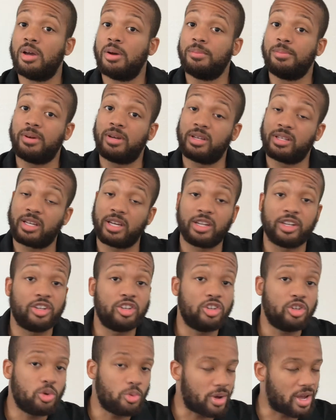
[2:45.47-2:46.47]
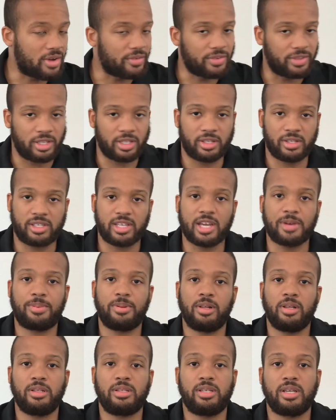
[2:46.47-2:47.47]
because I knew everything that's
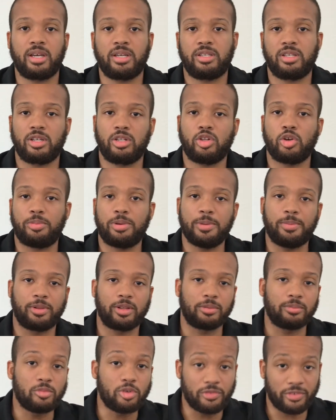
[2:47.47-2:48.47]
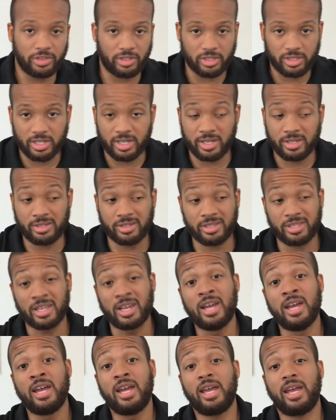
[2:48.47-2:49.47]
happening in Texas. I know people are moving to Texas.
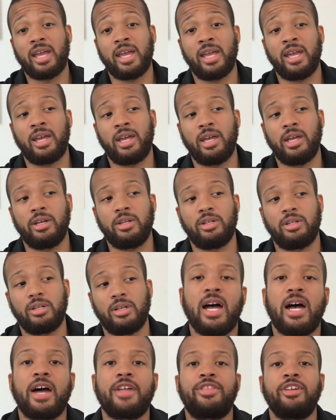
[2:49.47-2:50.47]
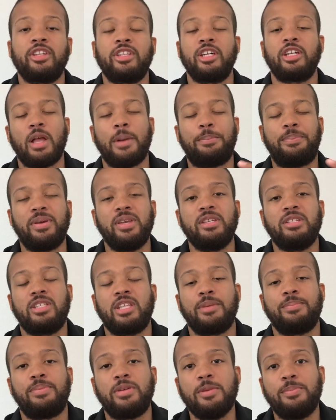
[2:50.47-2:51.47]
And I think that a piece
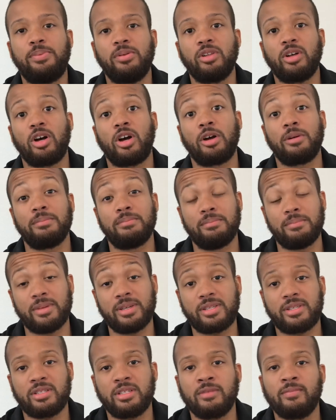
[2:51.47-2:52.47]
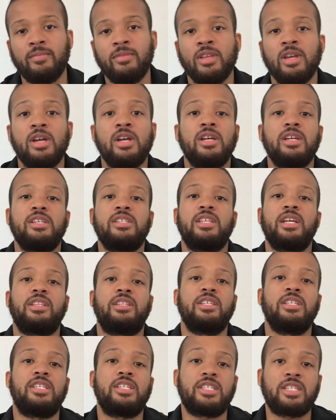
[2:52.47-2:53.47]
that people are missing is that
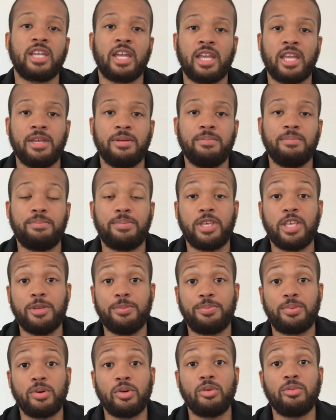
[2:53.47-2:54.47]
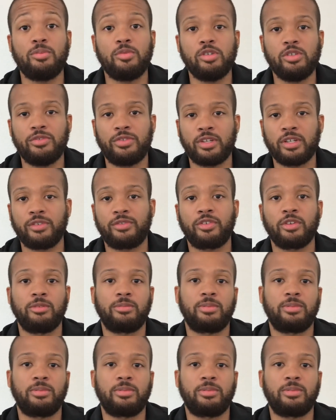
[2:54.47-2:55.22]
these same people moving from